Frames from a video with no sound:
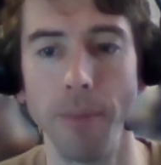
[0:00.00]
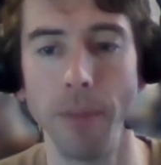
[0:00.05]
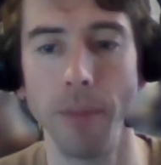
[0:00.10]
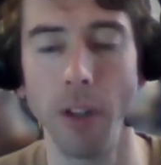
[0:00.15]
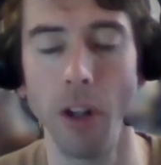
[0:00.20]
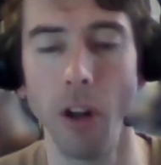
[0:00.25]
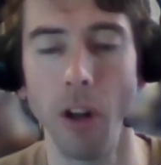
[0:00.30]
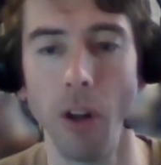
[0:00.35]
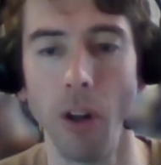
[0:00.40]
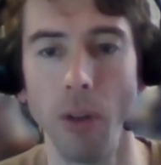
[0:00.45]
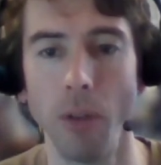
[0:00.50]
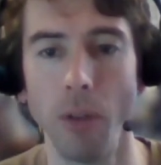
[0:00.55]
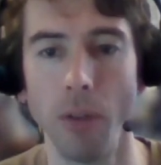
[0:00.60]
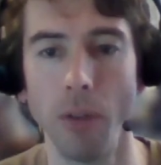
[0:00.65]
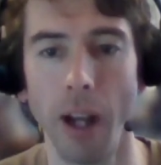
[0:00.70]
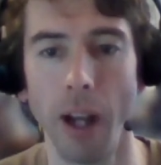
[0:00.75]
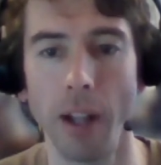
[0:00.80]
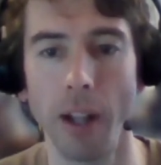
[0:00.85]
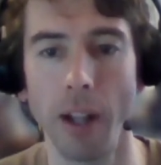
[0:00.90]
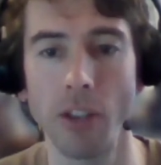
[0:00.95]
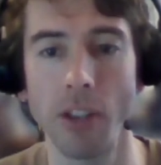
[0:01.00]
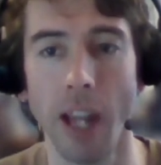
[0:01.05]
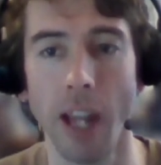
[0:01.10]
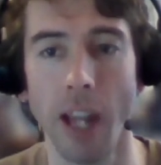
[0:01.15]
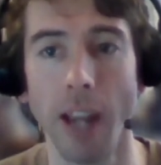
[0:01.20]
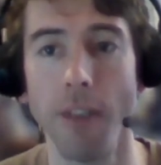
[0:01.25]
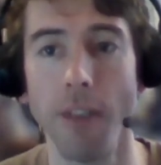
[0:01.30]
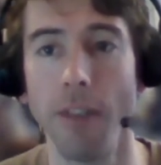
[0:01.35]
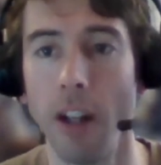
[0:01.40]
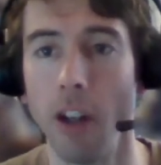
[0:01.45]
you know, uh,
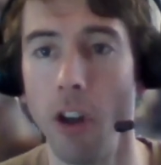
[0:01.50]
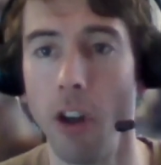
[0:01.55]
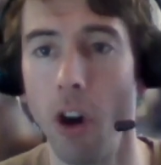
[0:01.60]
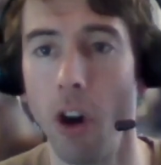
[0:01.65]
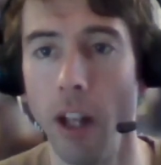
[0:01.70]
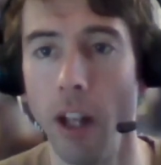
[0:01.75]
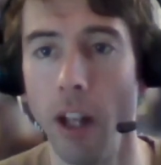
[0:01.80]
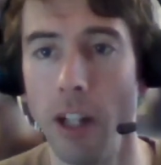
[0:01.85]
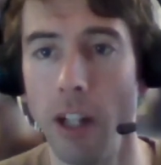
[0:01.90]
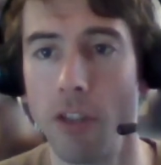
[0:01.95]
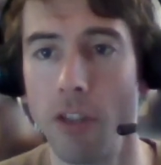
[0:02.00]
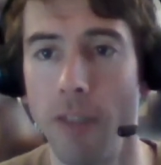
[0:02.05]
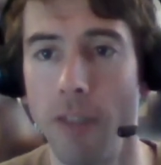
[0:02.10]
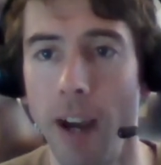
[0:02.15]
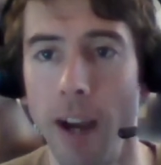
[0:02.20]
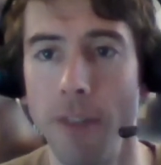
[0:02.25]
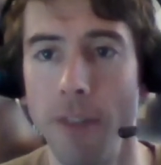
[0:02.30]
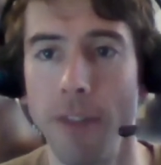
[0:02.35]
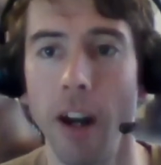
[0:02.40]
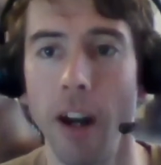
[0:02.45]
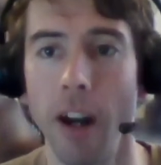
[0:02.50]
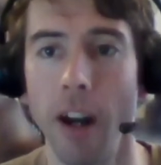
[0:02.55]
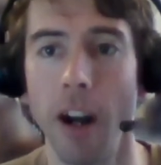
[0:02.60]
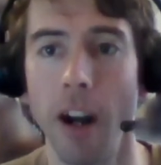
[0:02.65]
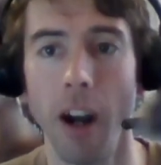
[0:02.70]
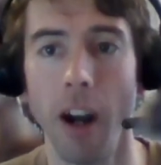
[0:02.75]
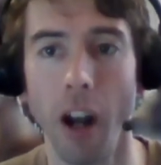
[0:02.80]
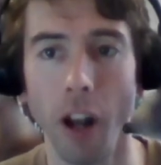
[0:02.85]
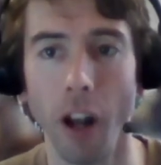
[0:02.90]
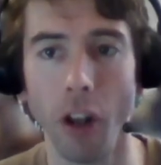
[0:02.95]
safe in the knowledge that there
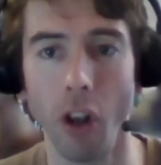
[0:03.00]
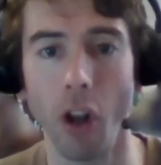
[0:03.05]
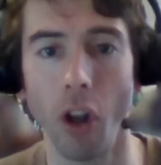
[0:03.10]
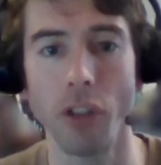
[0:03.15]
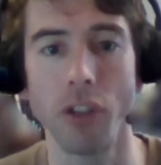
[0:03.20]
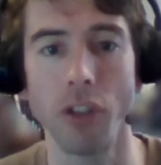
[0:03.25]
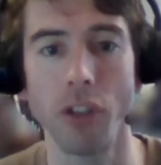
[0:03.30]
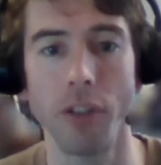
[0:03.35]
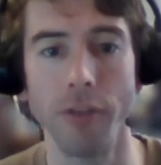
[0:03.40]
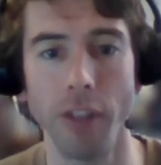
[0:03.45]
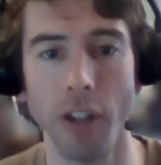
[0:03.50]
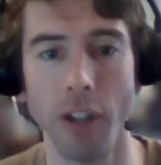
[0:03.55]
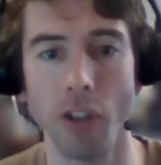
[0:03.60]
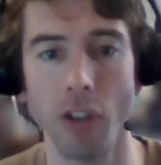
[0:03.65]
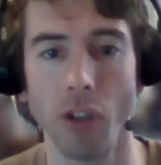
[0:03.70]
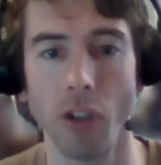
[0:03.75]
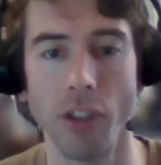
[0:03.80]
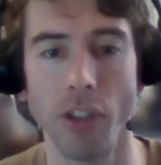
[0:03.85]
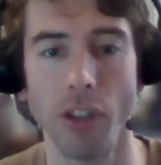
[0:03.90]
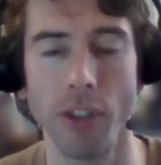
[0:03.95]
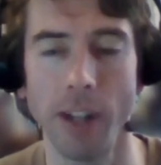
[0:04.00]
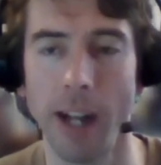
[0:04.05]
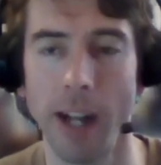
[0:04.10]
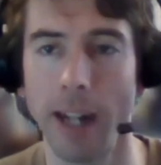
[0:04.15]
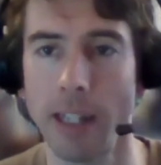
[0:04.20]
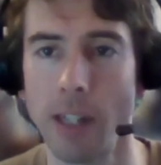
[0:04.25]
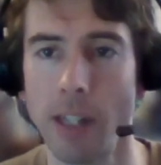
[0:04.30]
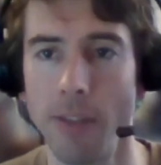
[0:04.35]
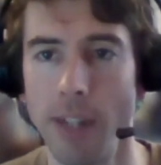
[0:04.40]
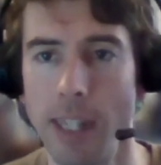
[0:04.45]
are lots of resources and
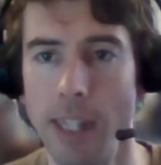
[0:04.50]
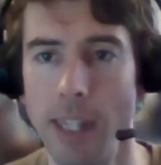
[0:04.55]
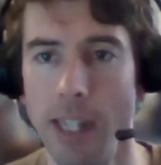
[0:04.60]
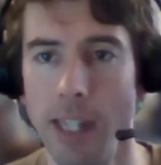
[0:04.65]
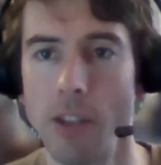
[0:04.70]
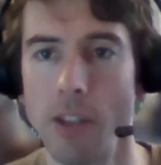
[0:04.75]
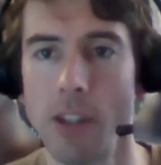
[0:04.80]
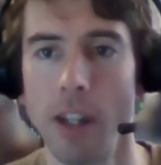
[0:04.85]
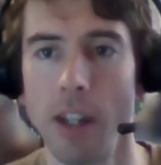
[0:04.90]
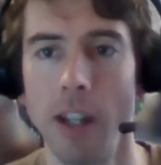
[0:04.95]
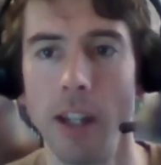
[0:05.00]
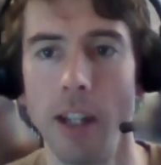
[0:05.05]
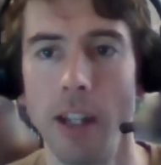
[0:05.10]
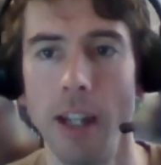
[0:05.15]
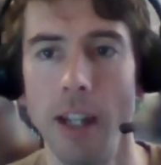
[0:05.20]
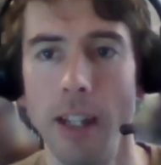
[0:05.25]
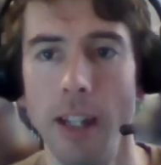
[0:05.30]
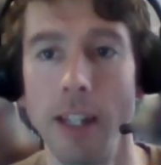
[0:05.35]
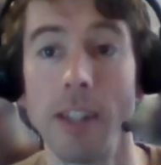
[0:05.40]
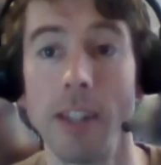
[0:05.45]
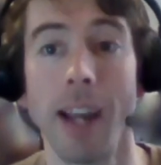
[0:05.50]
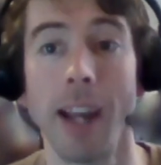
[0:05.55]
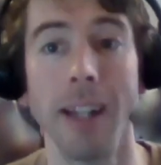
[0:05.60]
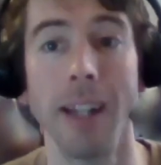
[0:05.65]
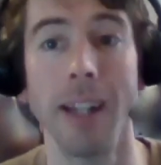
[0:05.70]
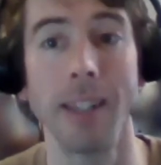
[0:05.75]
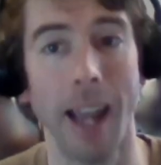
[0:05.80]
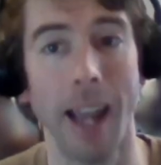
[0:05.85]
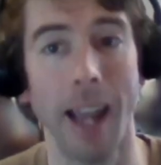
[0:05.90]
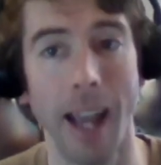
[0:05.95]
activities
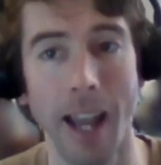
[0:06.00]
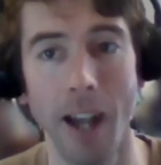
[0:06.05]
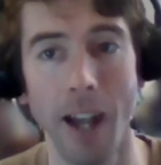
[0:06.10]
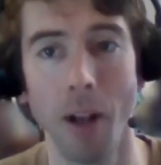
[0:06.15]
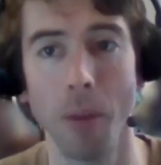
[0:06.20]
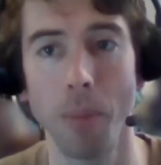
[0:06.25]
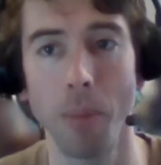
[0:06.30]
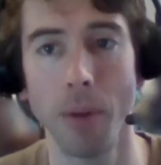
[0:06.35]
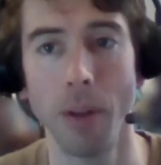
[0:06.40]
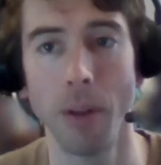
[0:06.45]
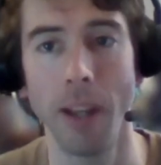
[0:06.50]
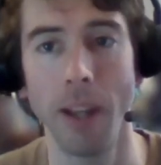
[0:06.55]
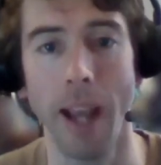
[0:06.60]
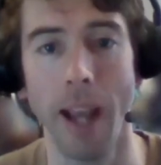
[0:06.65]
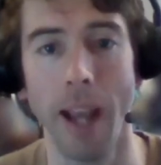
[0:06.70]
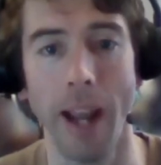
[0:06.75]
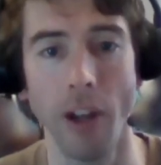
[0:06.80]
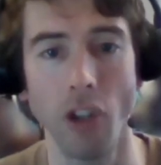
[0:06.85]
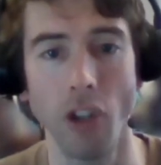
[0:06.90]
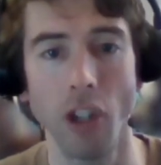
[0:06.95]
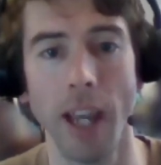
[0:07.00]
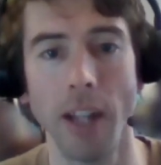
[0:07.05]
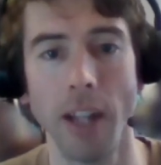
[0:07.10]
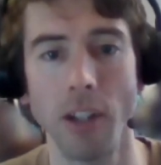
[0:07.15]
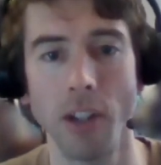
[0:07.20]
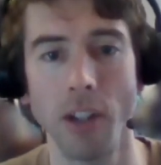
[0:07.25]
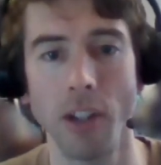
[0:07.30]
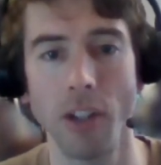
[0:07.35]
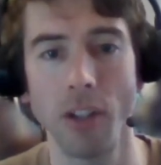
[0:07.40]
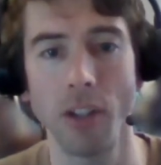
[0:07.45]
designed to help
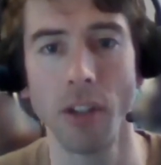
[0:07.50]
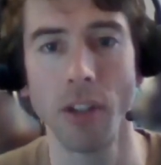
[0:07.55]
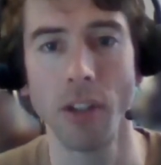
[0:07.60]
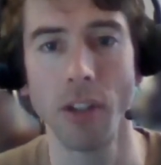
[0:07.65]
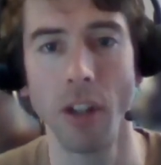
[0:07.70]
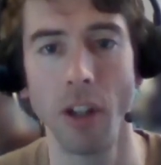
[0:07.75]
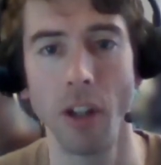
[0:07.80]
educators